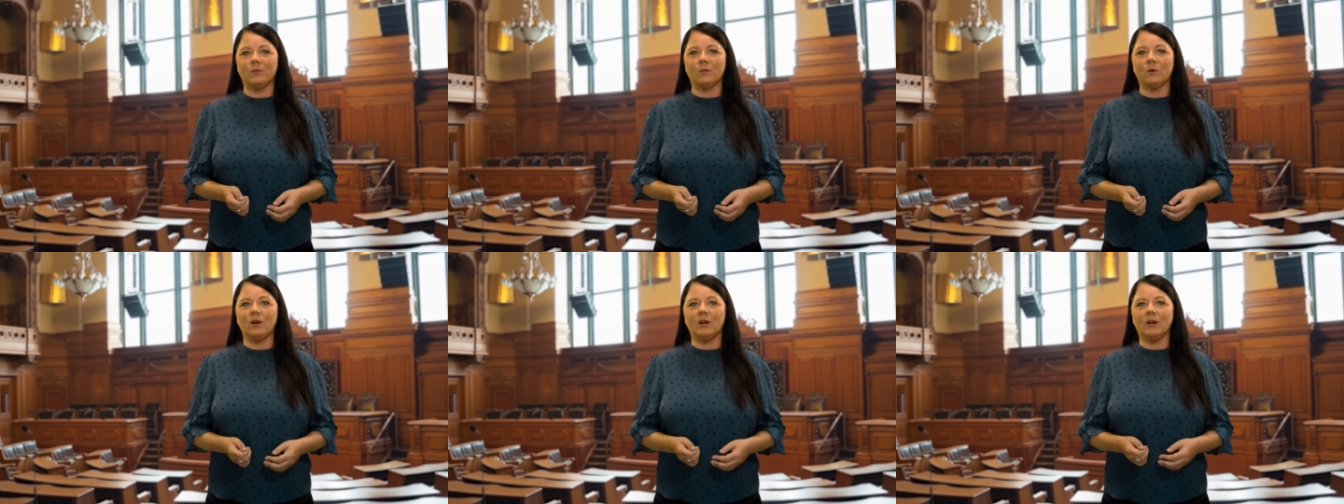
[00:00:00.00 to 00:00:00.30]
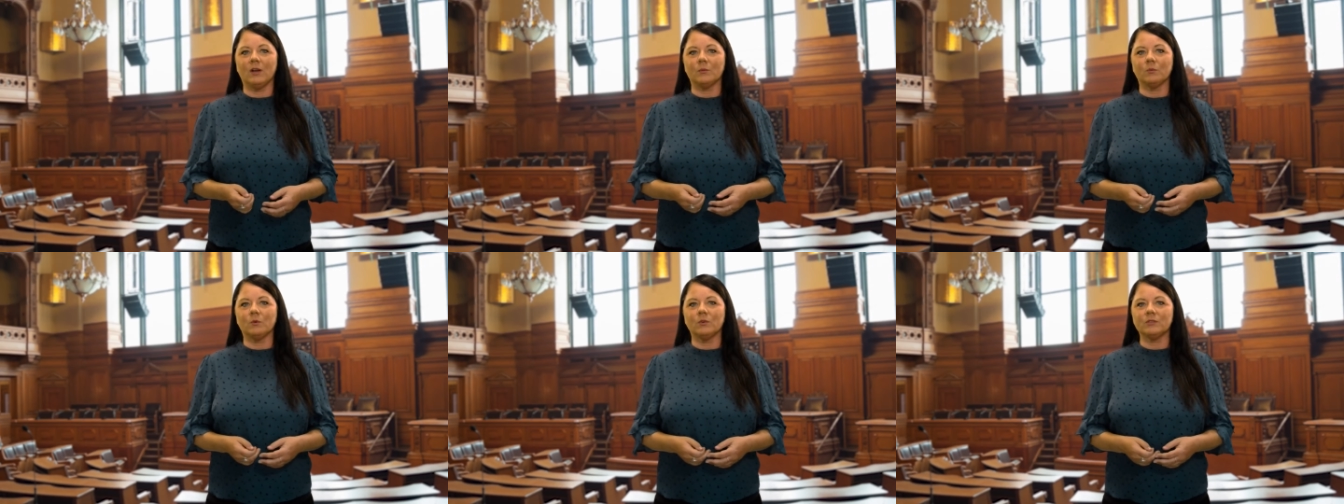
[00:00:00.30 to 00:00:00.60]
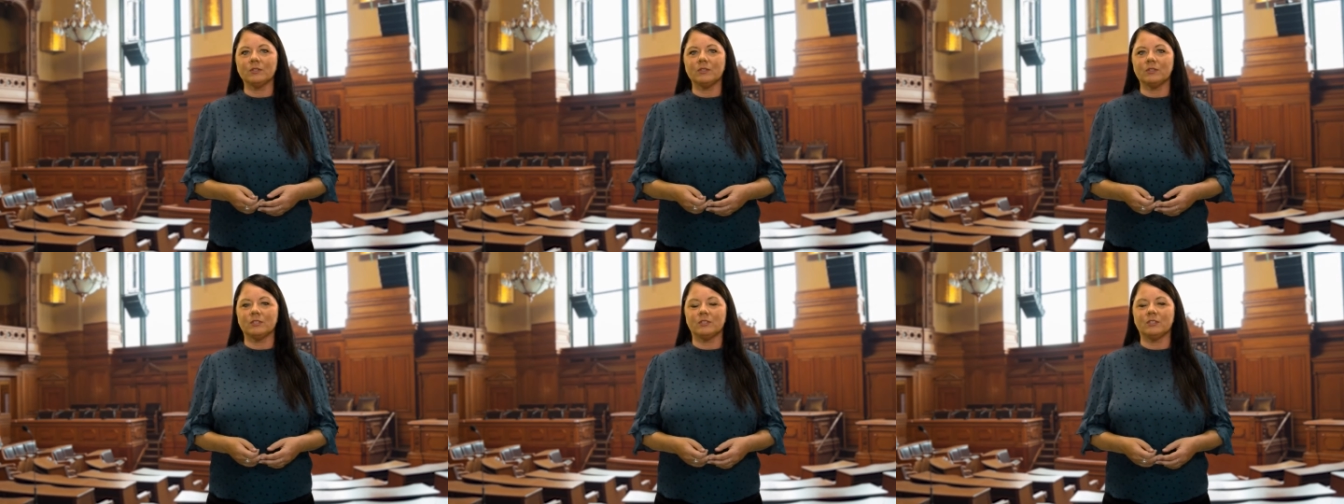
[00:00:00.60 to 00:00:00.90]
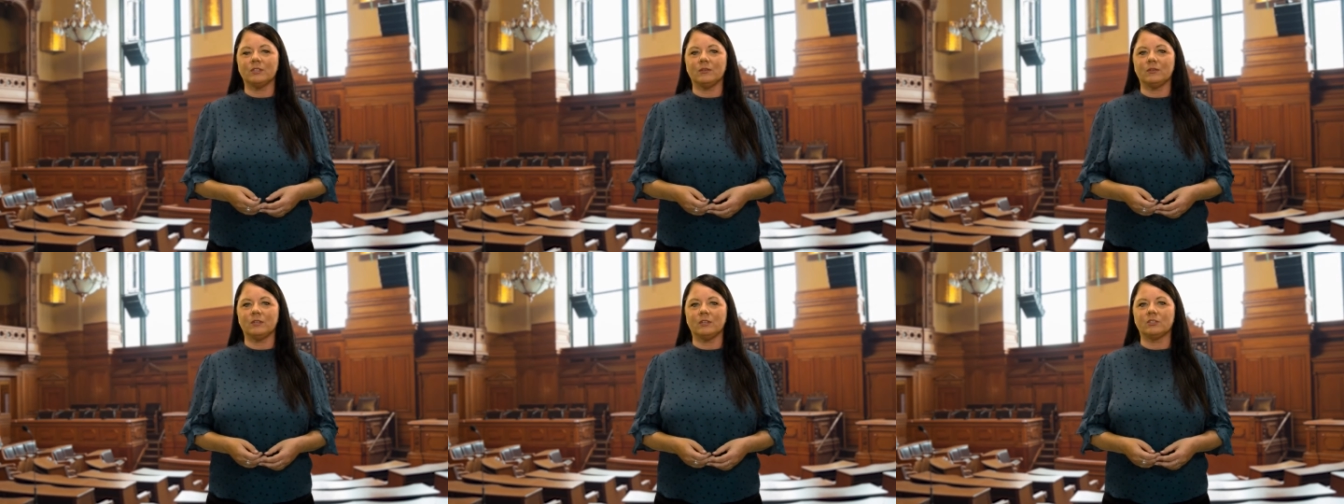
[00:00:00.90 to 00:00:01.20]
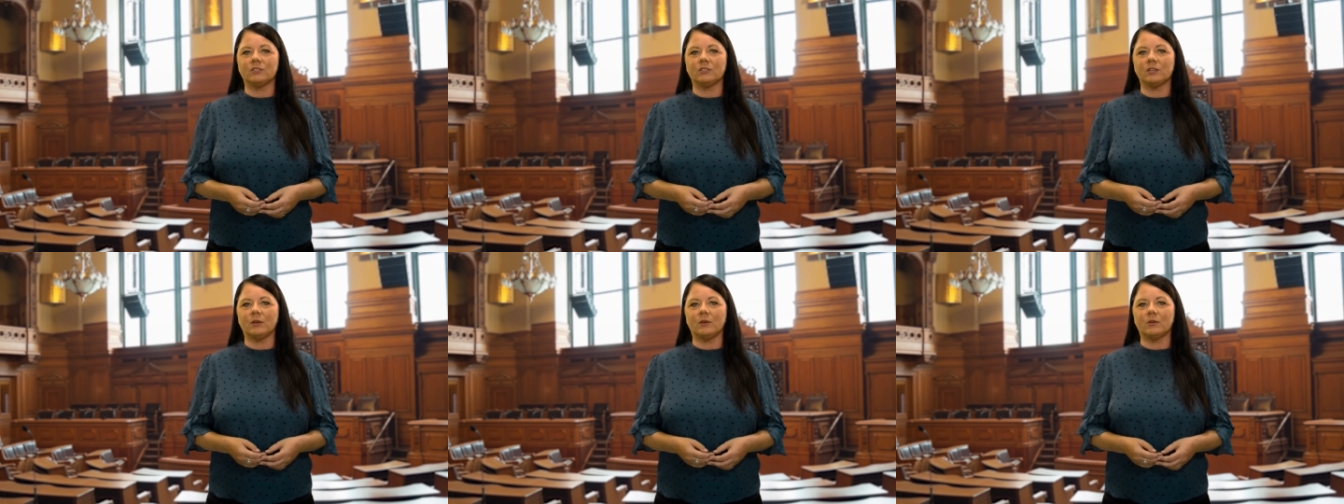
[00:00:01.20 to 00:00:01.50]
why I wanted to do this
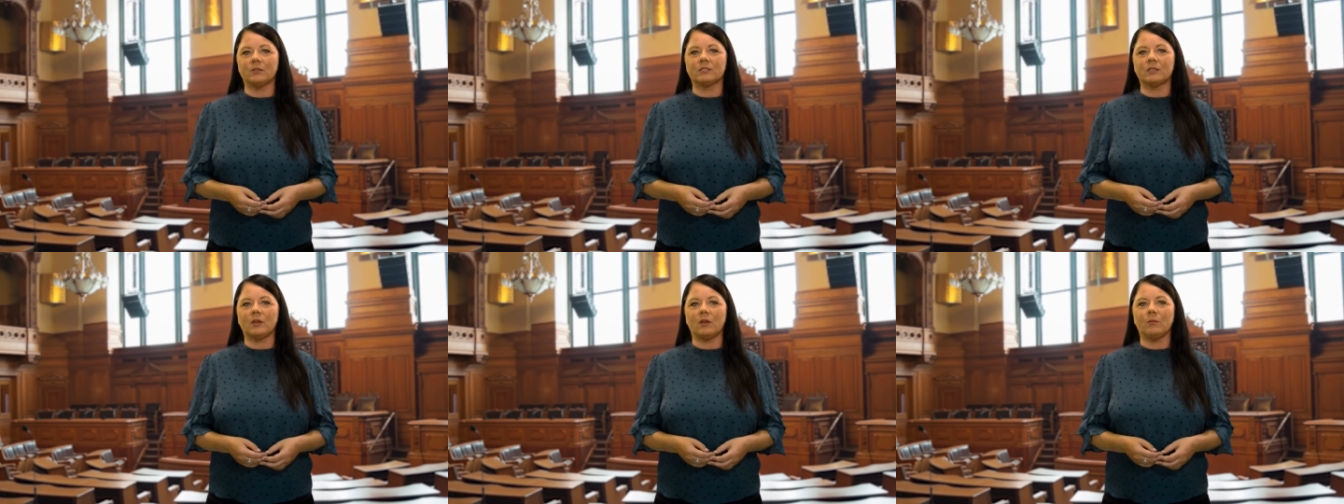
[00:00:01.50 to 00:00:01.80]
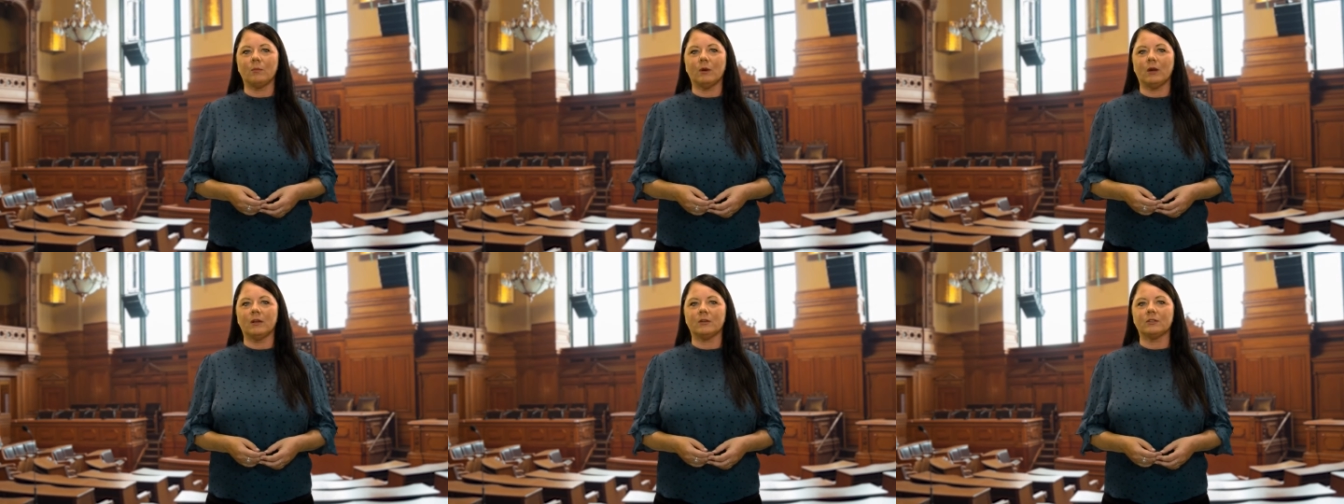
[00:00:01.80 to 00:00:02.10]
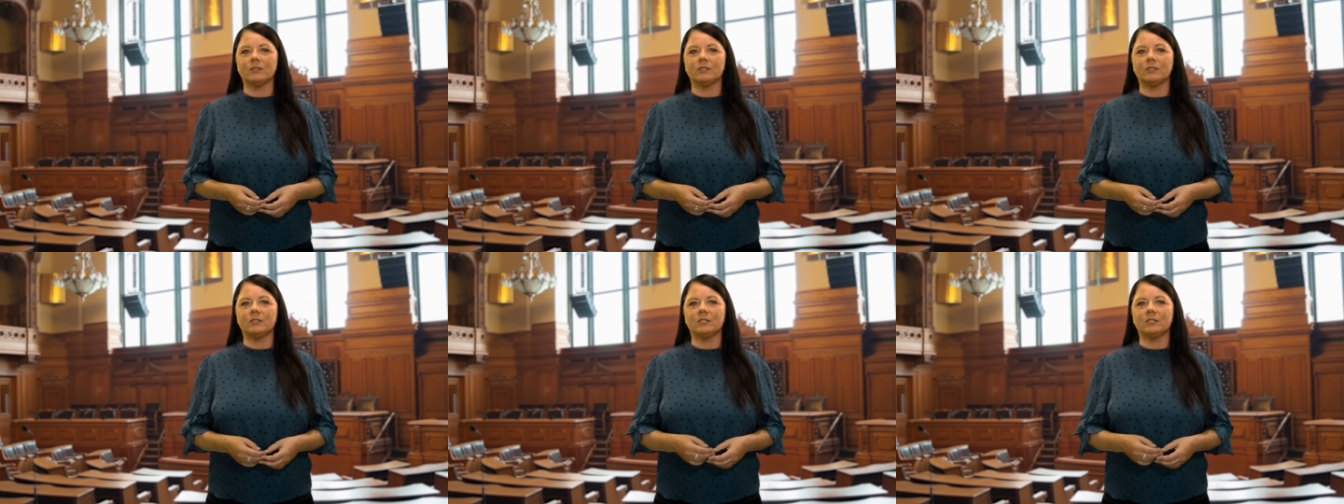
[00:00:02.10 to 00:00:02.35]
show so much